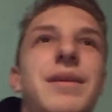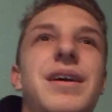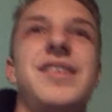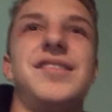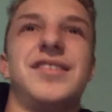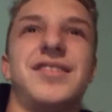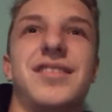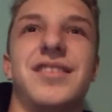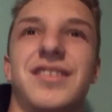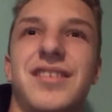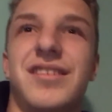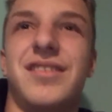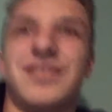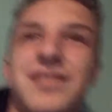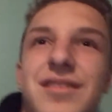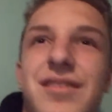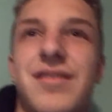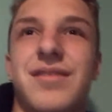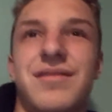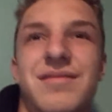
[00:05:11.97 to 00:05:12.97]
basically.
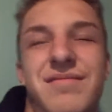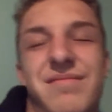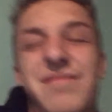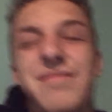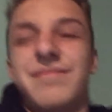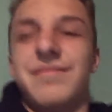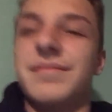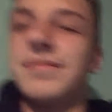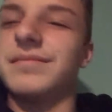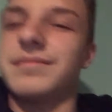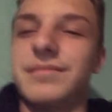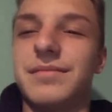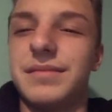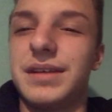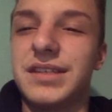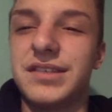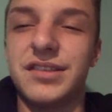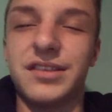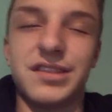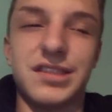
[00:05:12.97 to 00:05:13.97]
Yeah.
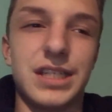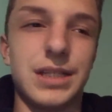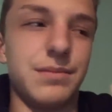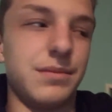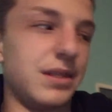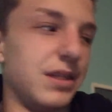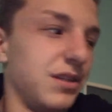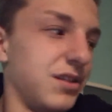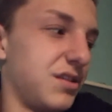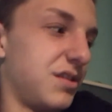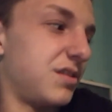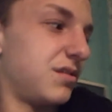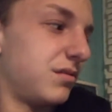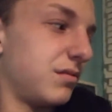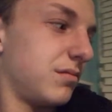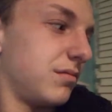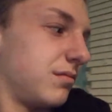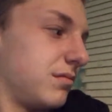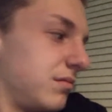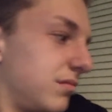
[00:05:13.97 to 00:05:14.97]
Basically the same thing. Pretty
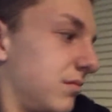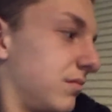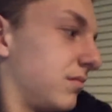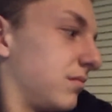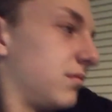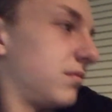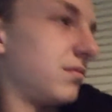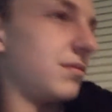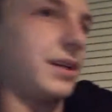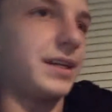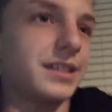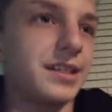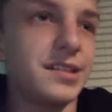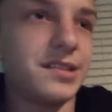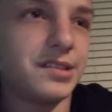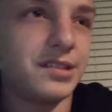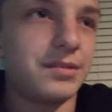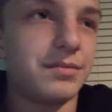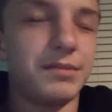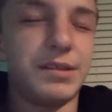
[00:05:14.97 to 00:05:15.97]
just, much. I
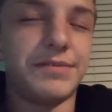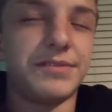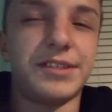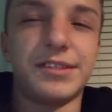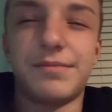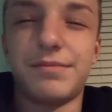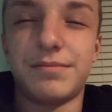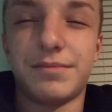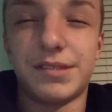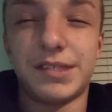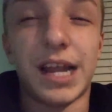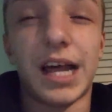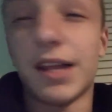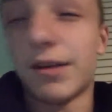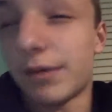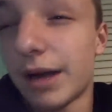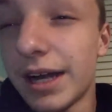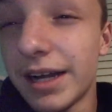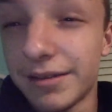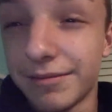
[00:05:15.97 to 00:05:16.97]
guess different style
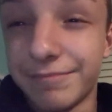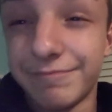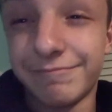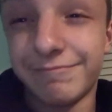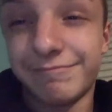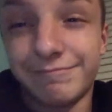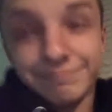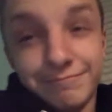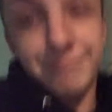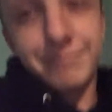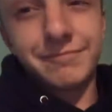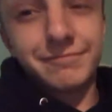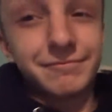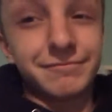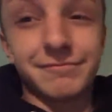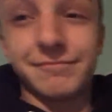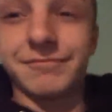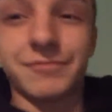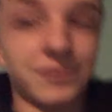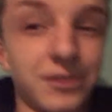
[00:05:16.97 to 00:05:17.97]
of writing. Pretty much.
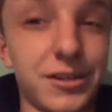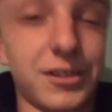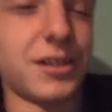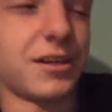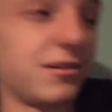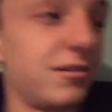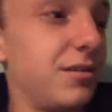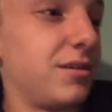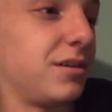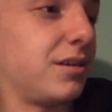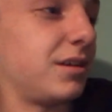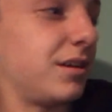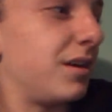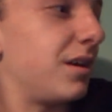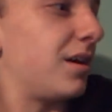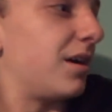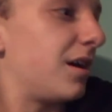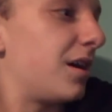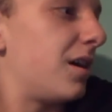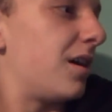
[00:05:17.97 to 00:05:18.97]
There you go.
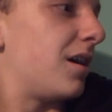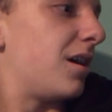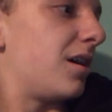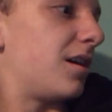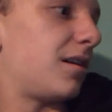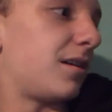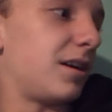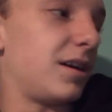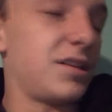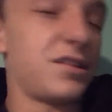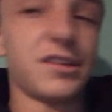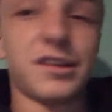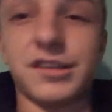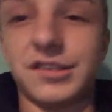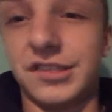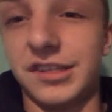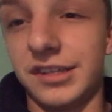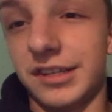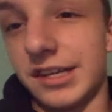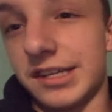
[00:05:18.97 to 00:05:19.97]
All right, so I'll
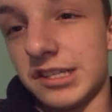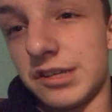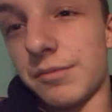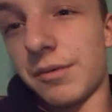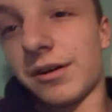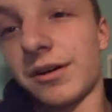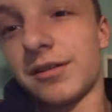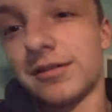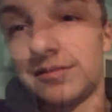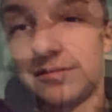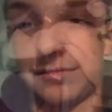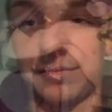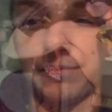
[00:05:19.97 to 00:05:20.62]
see you guys tomorrow.